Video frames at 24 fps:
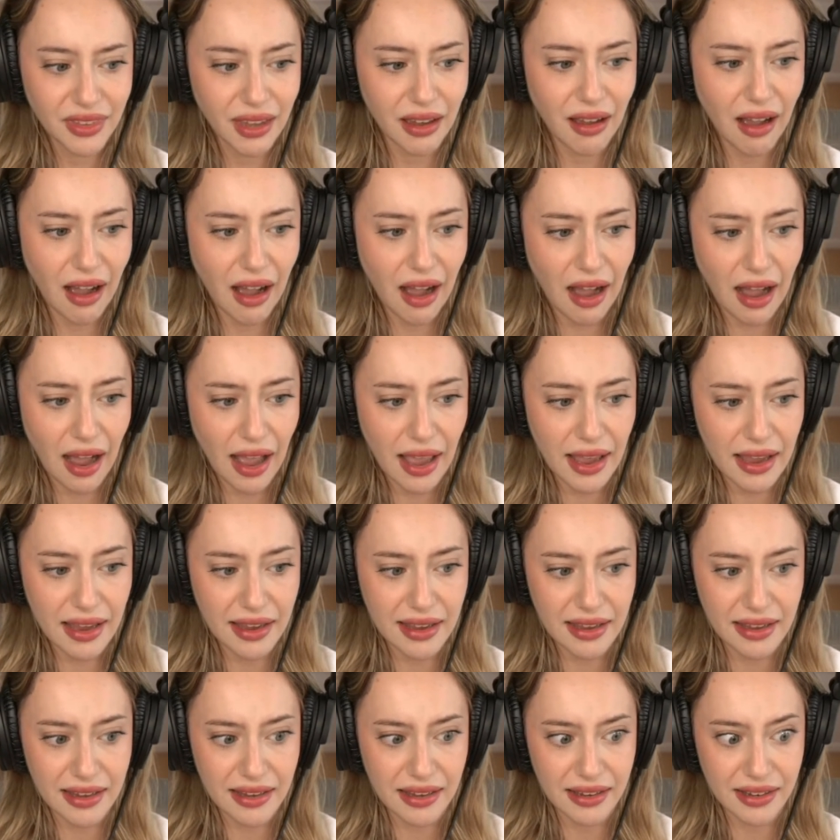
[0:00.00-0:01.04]

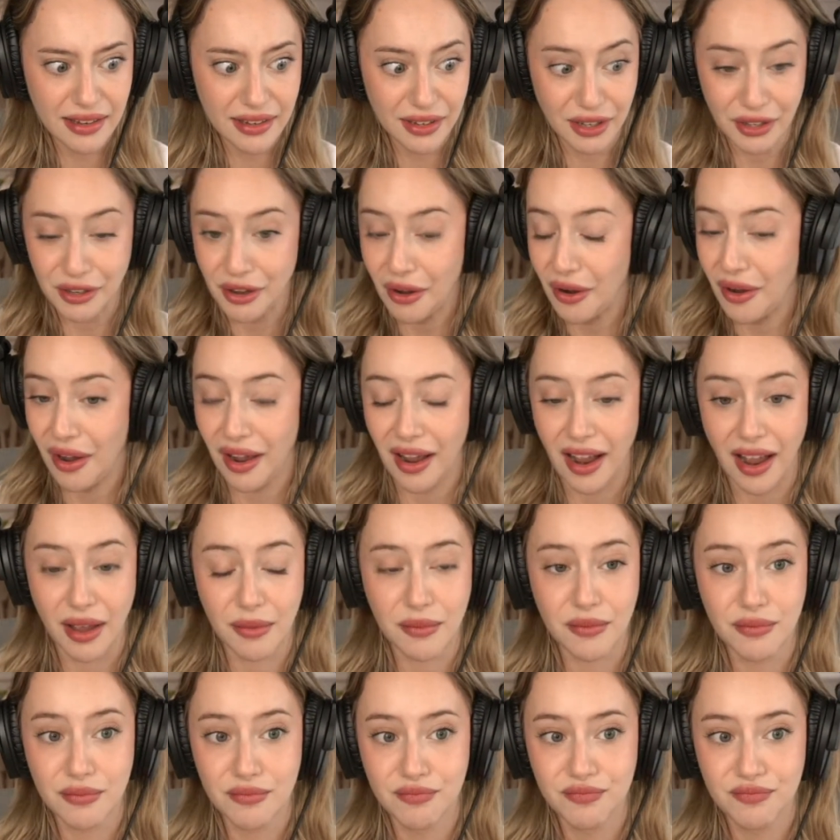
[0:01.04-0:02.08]

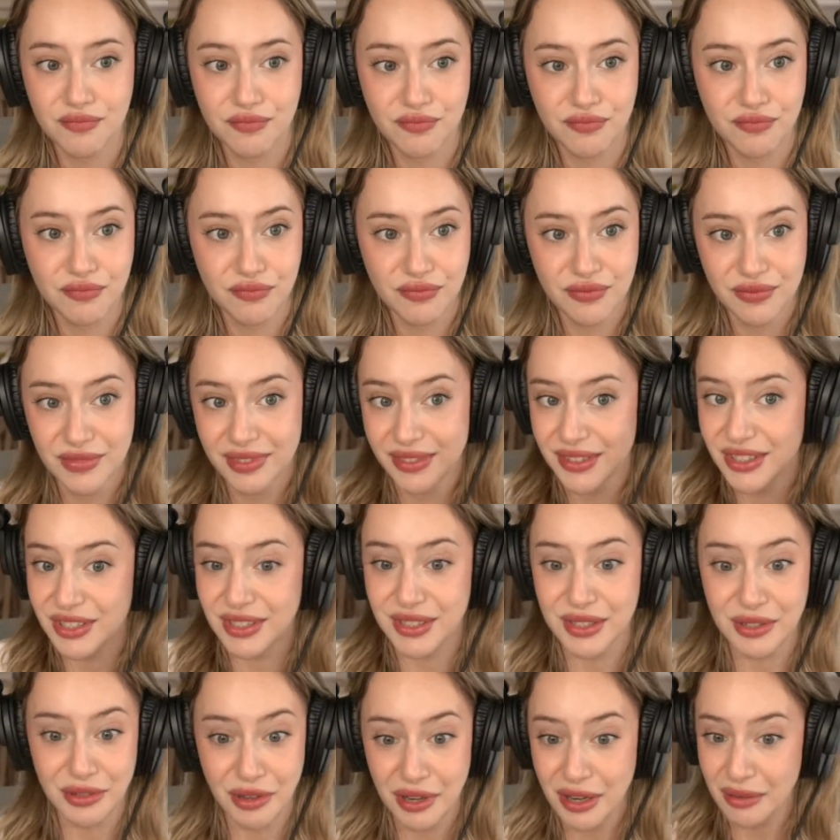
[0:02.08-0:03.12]
I'm
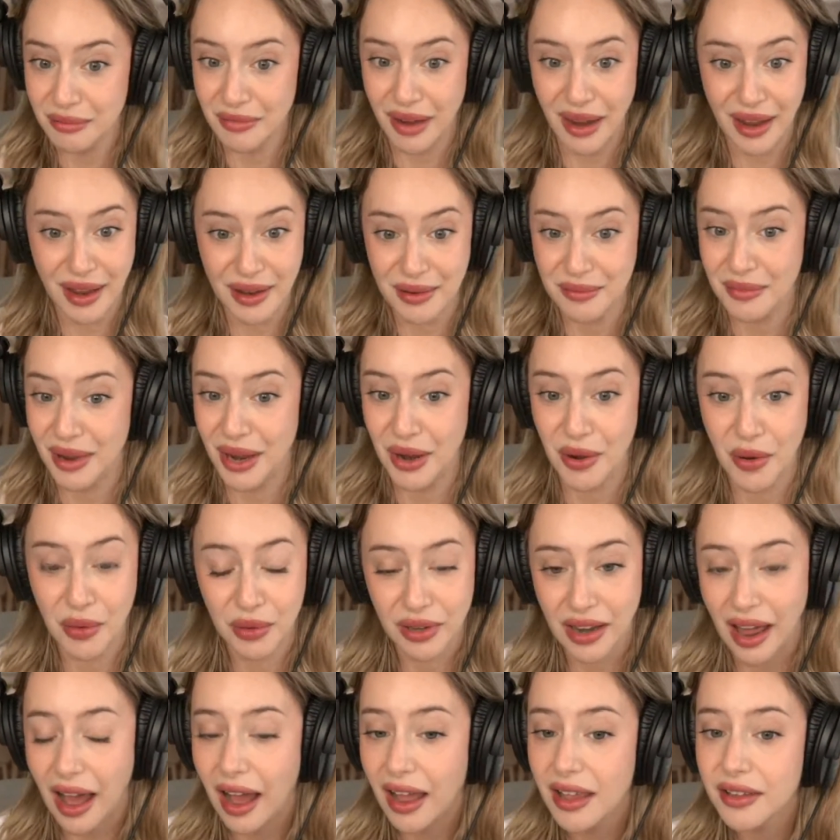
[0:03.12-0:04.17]
just doing my own
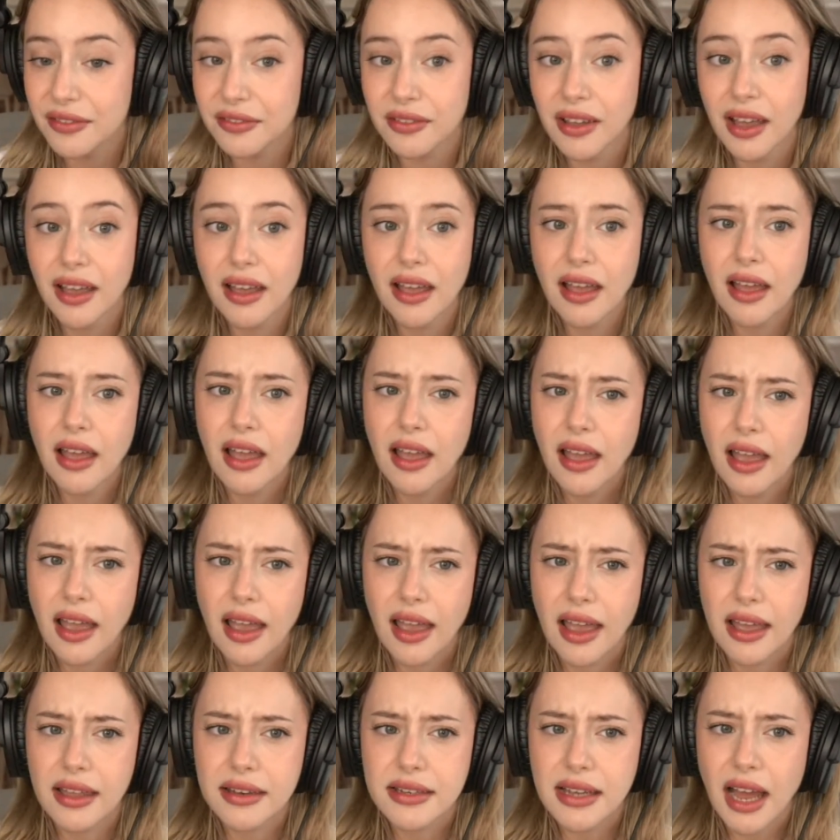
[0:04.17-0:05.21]
life.
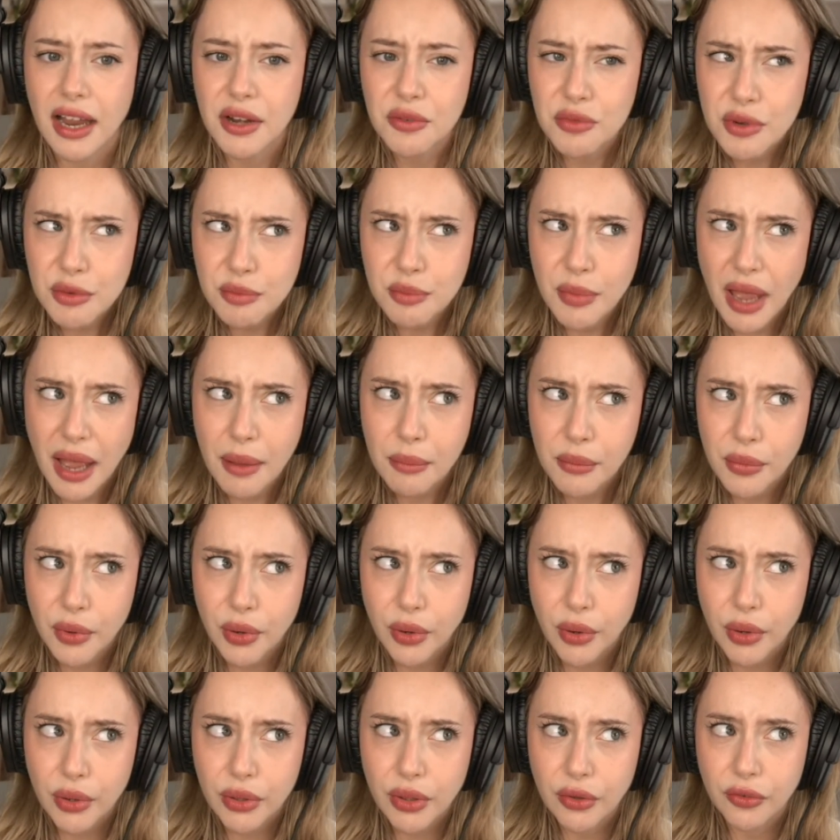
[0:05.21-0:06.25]
And I
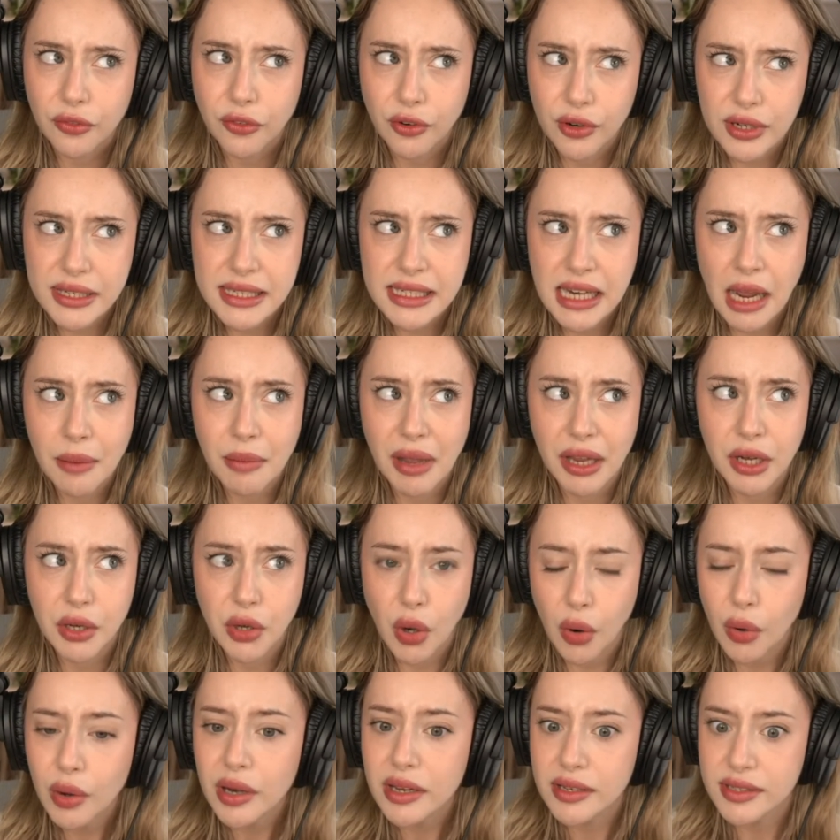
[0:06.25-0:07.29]
remember the first time I
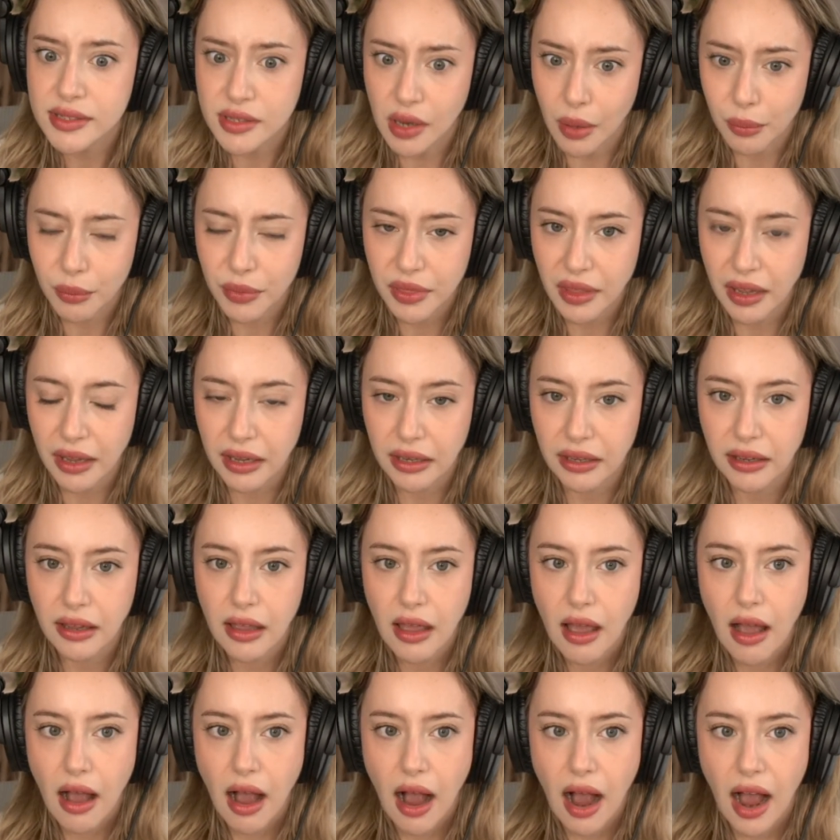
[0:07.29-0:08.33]
noticed something.
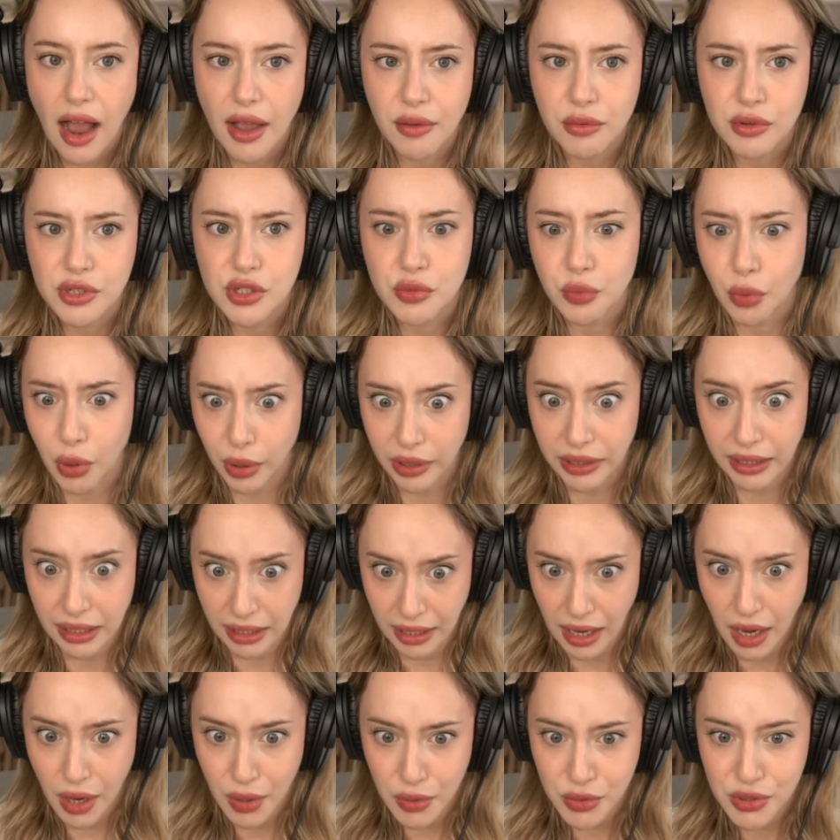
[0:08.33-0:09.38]
I was working
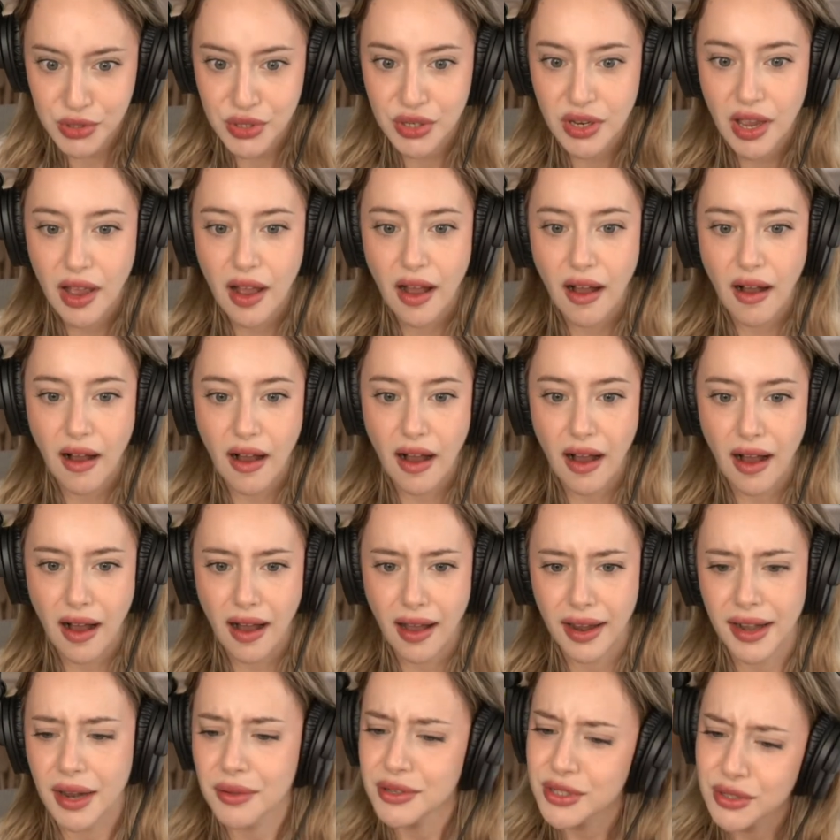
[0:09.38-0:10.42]
out,
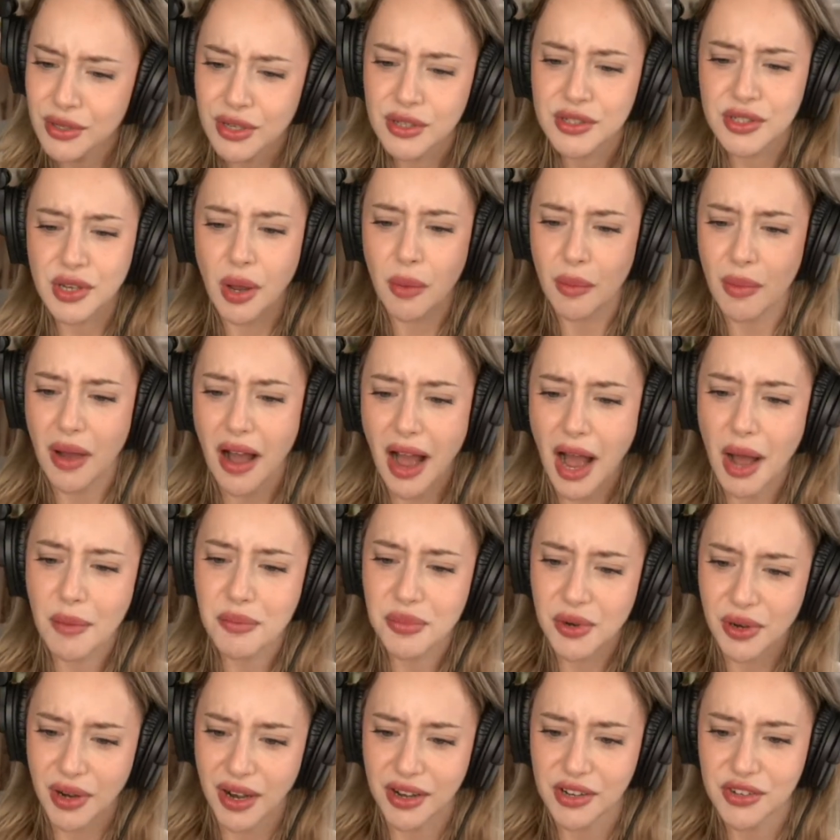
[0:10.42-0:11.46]
and I was doing some ab
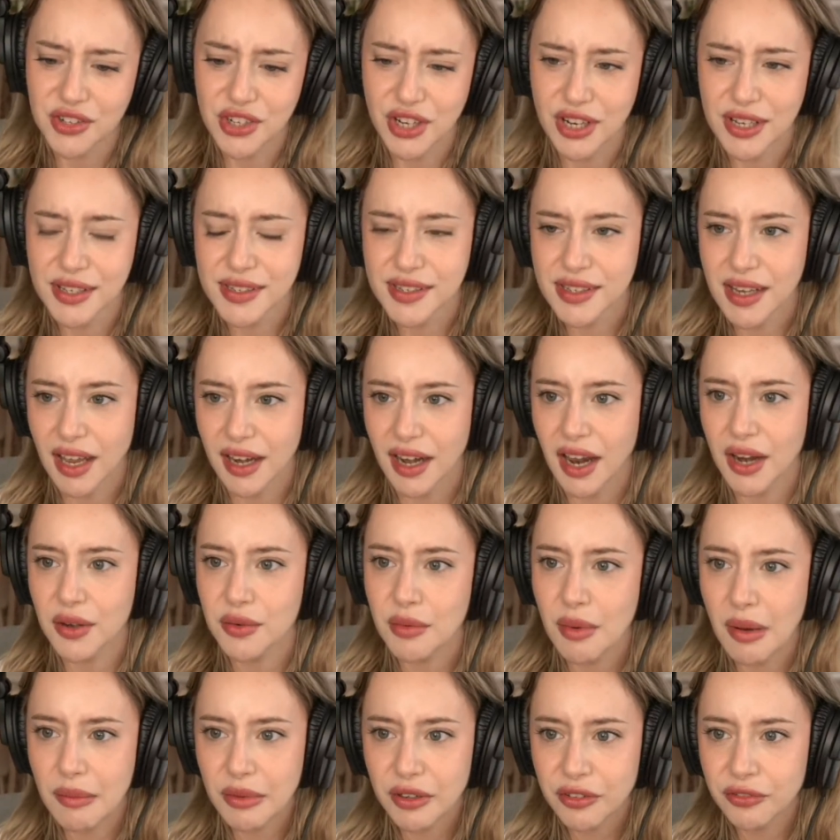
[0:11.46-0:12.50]
crunches. And I
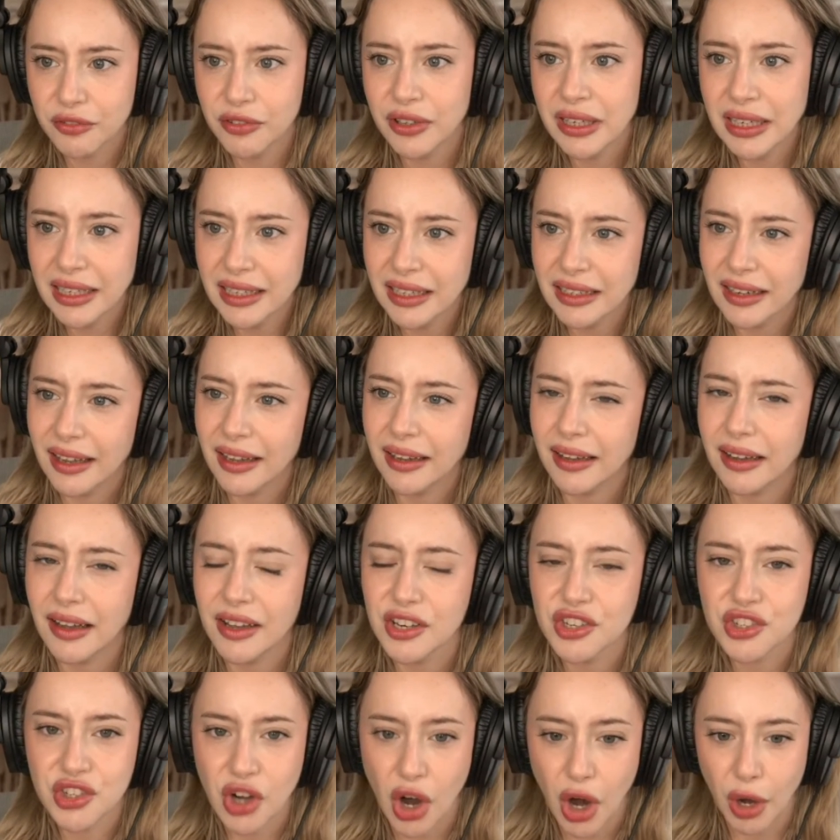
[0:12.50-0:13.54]
remember feeling like a
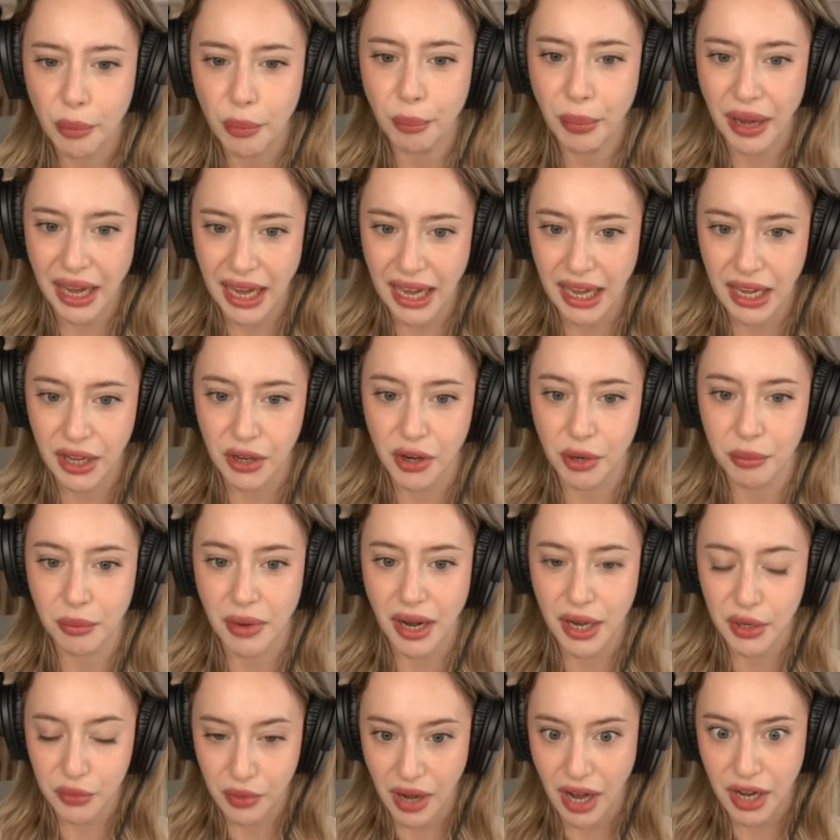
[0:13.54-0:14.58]
sharp pain on
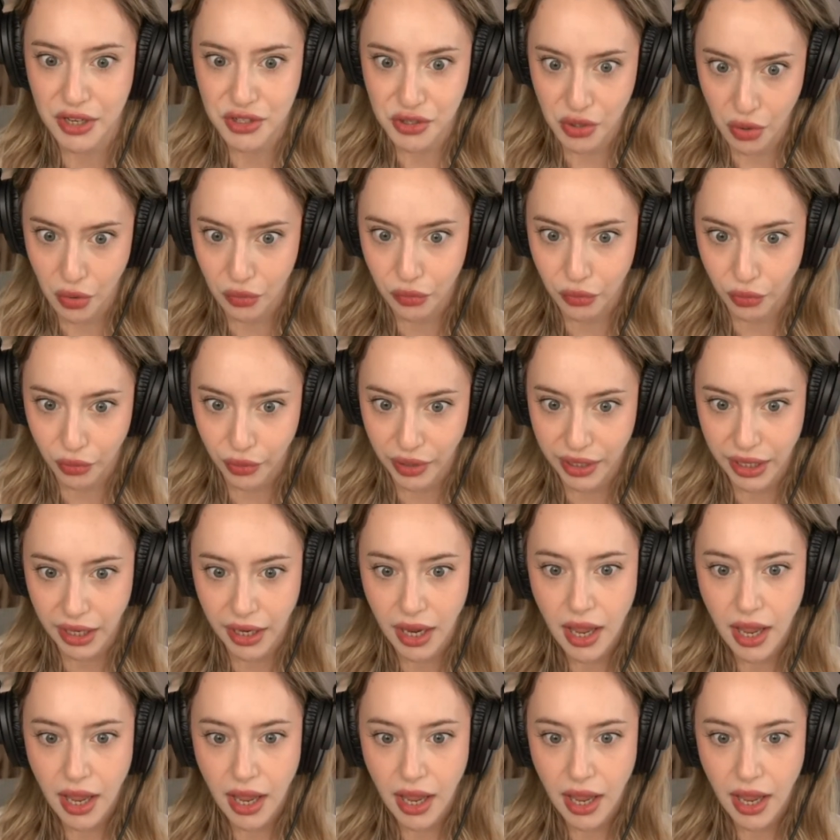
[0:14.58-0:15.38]
my right ovary.